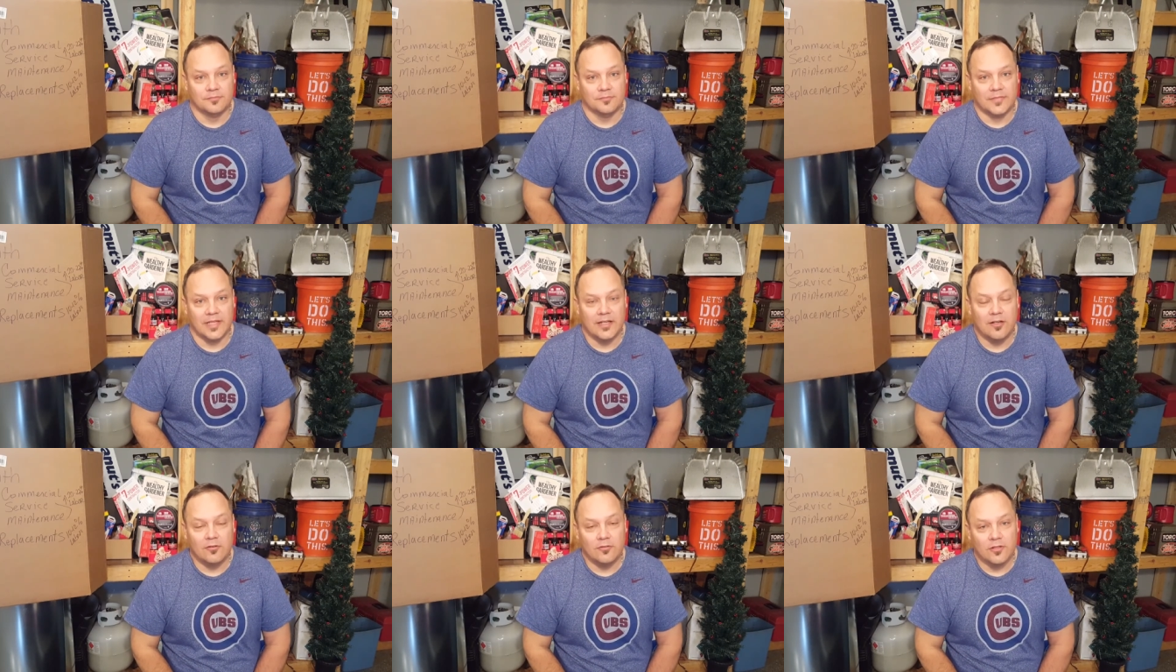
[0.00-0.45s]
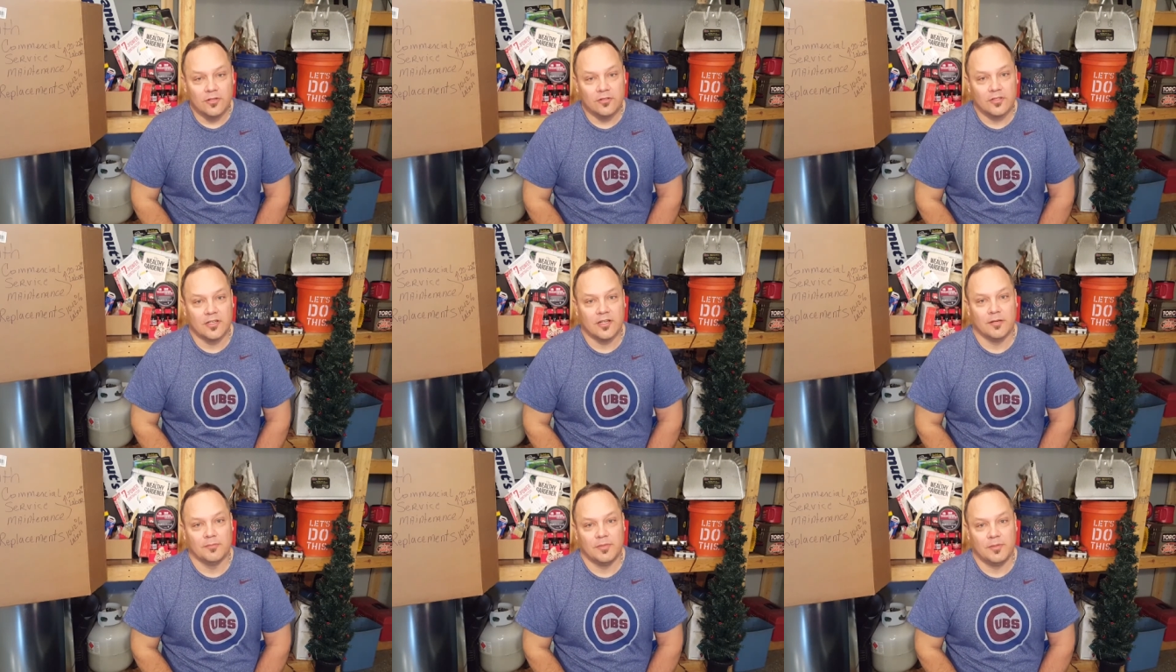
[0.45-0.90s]
They don't know
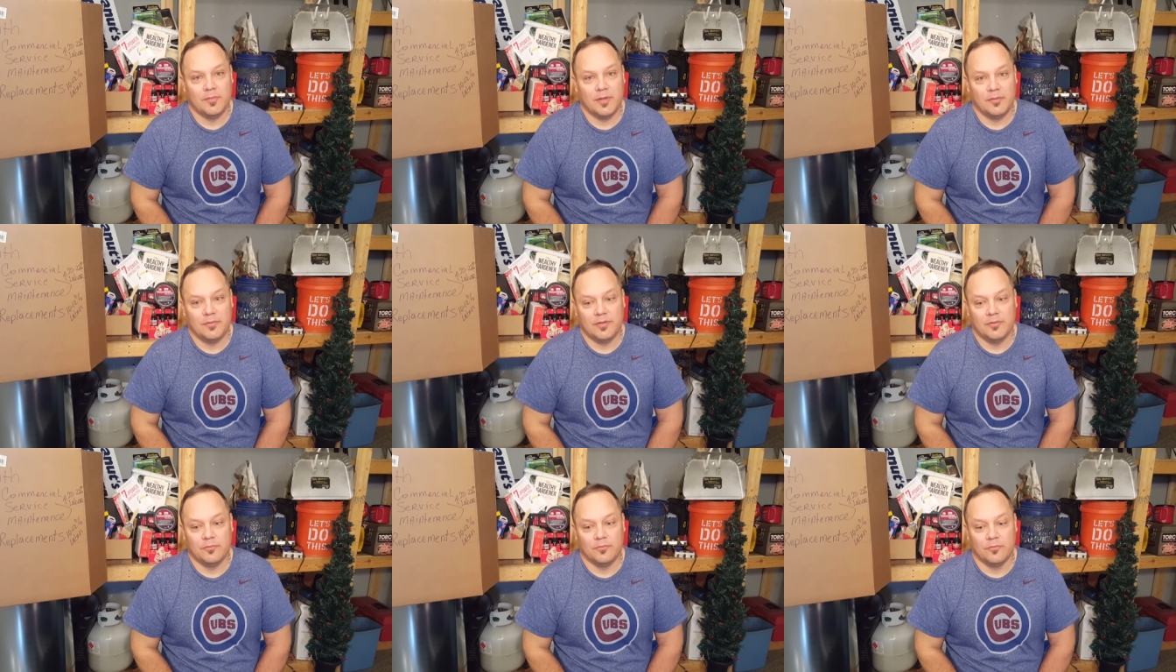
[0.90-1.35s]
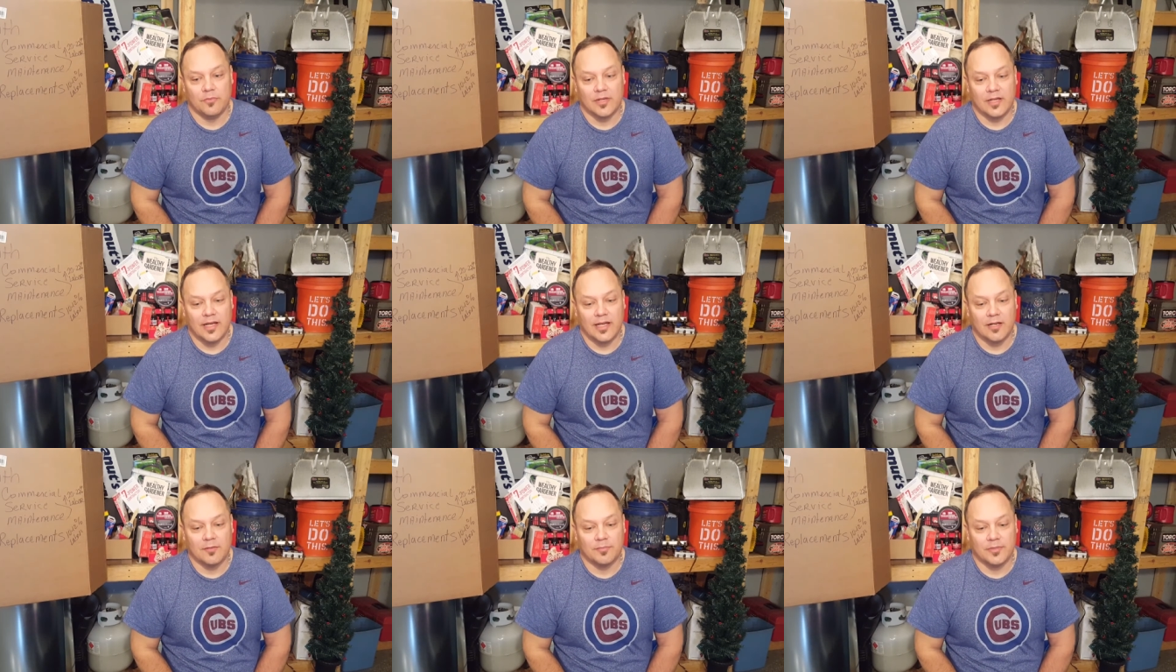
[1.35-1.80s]
the company maybe
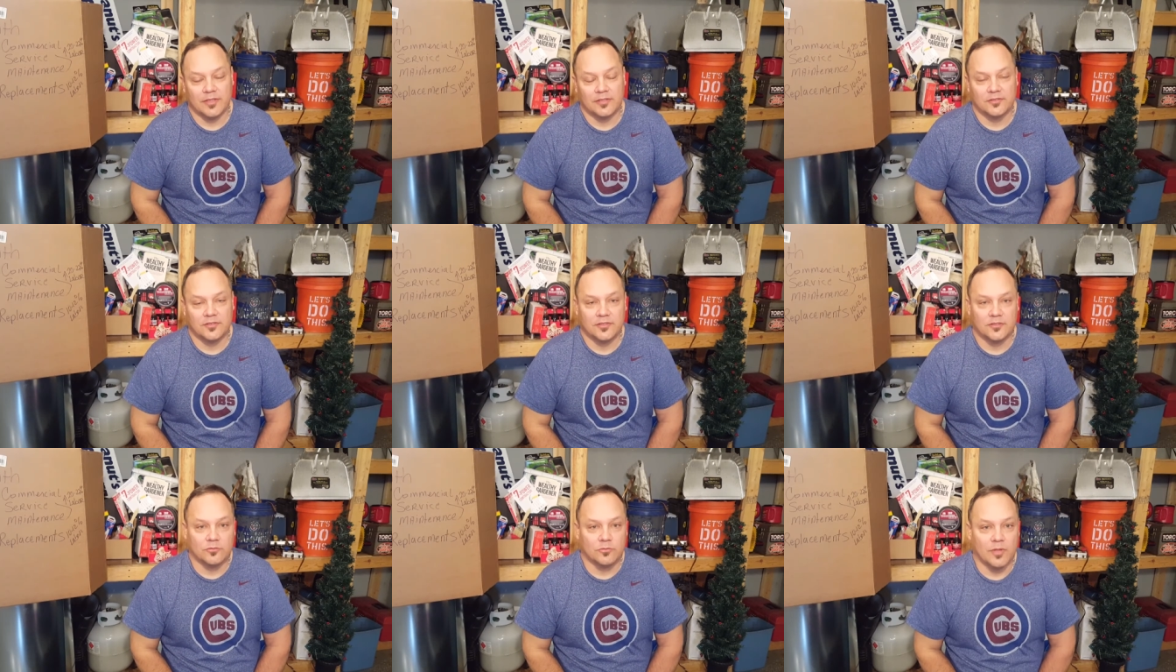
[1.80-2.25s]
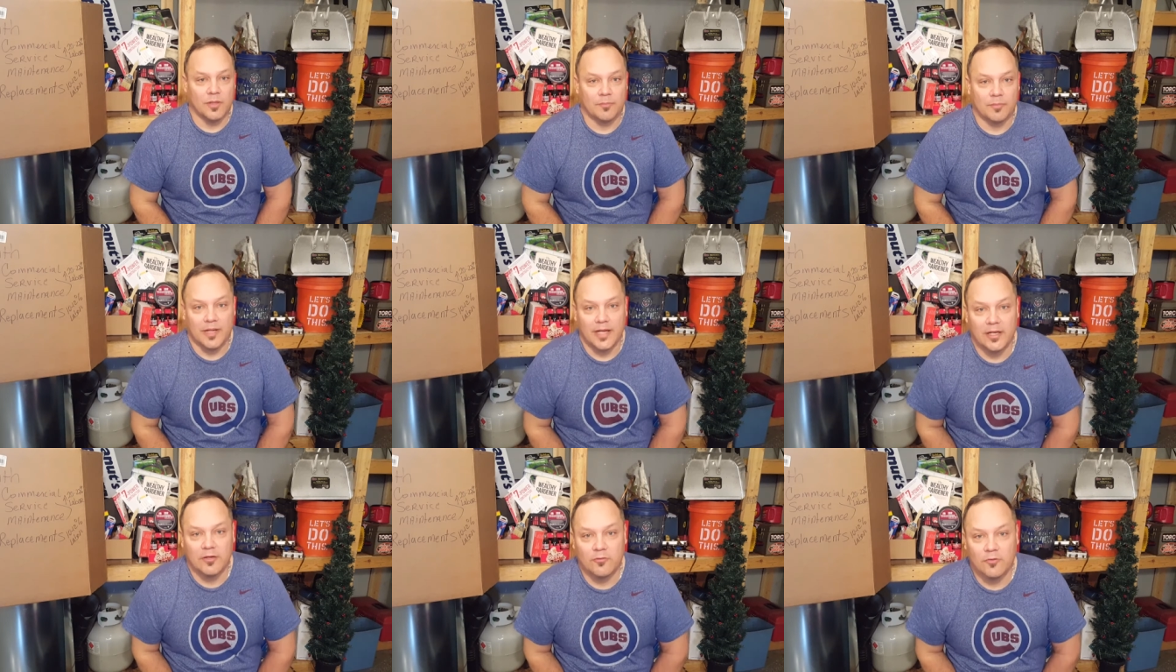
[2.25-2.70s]
went out of business, went
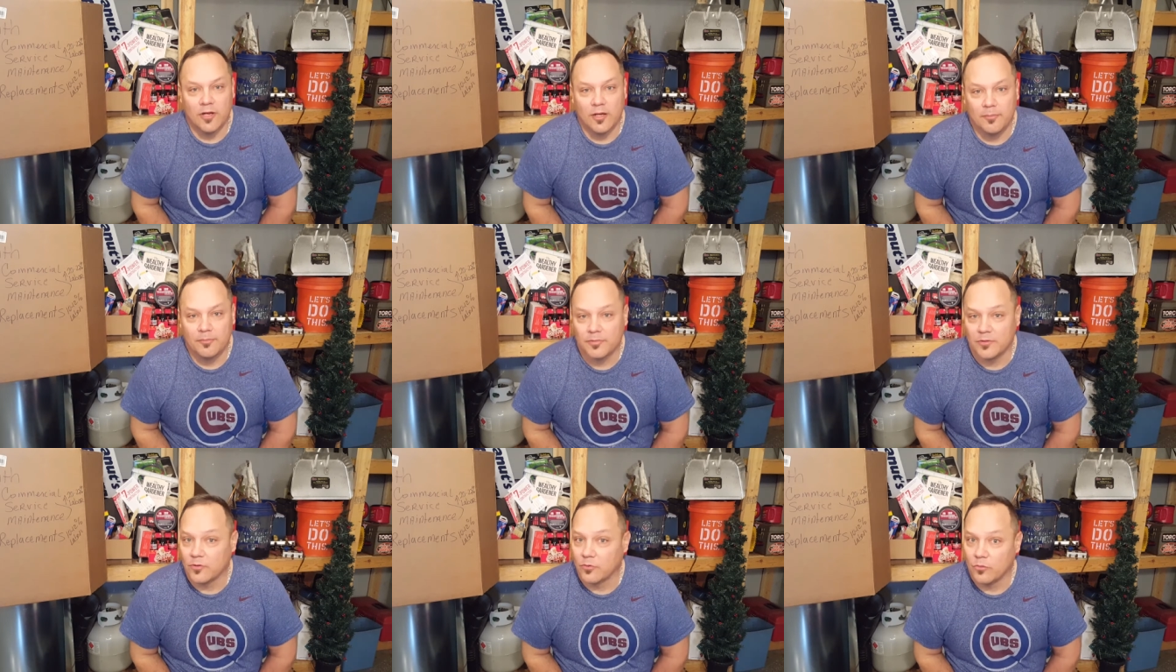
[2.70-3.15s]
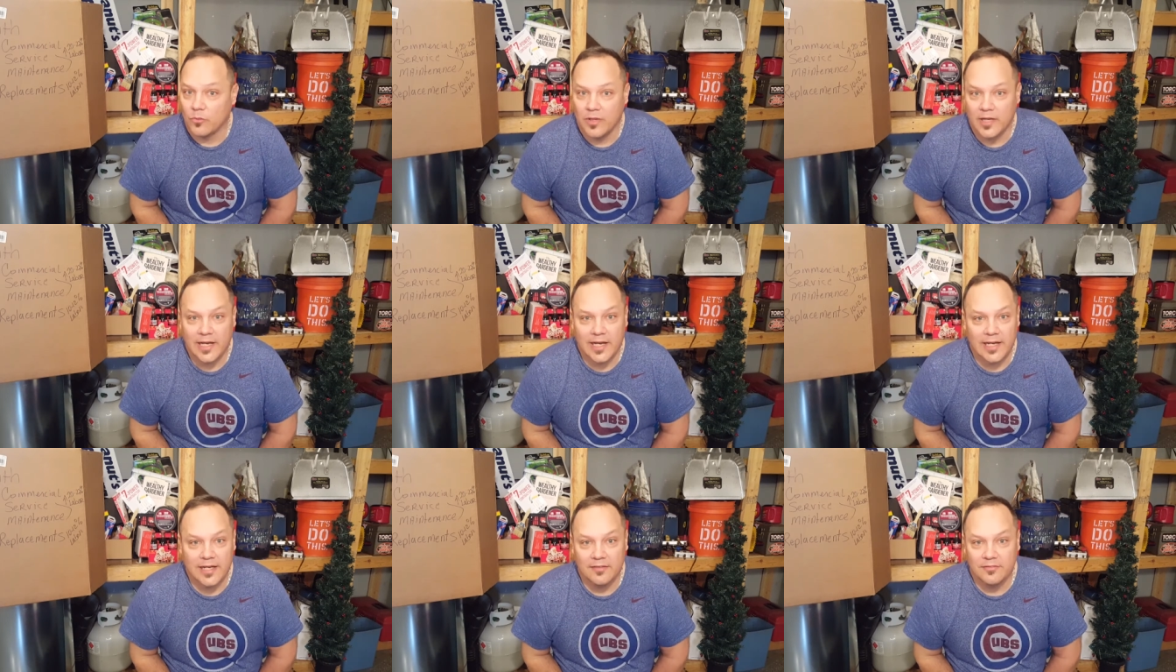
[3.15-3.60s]
bankrupt, or
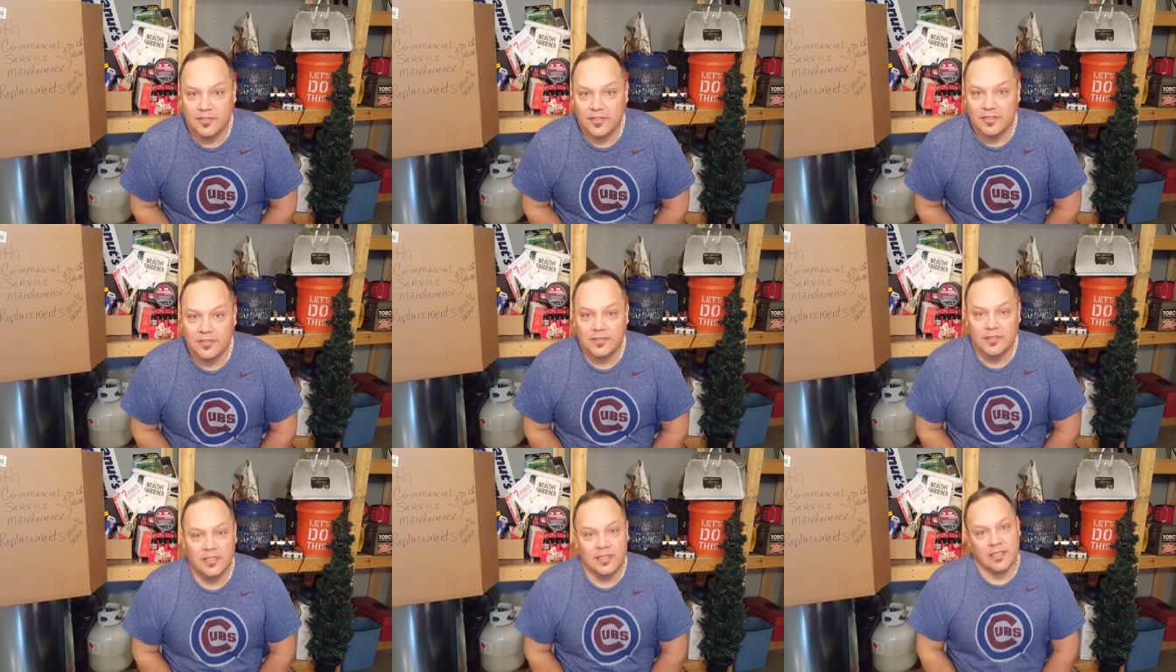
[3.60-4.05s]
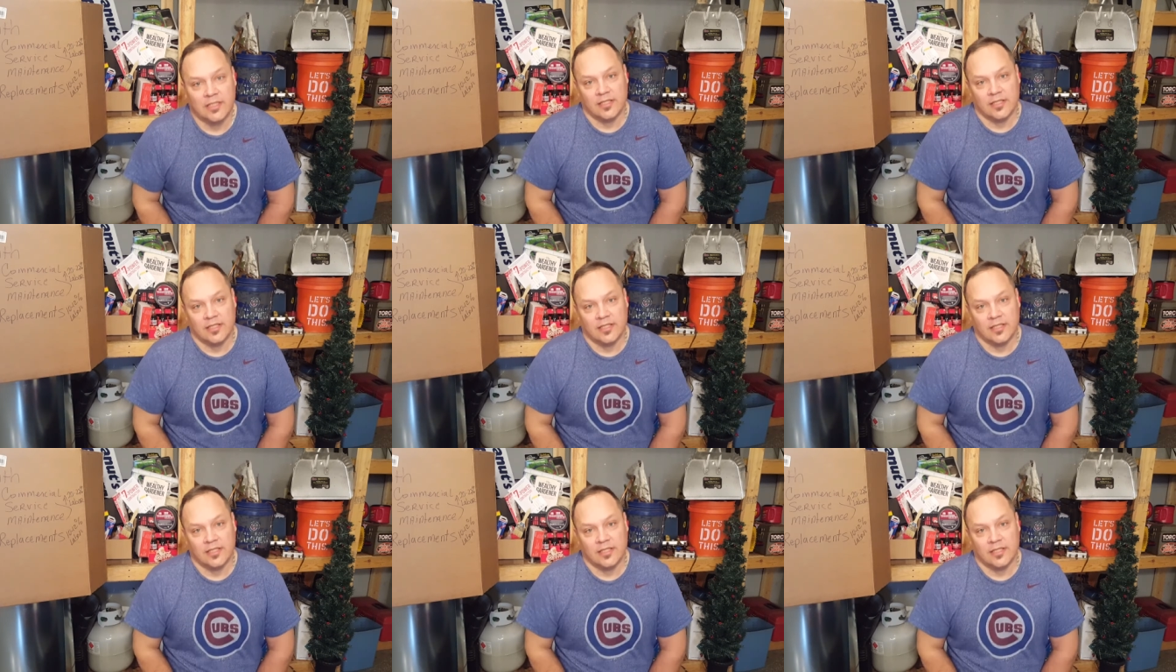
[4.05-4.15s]
what have you.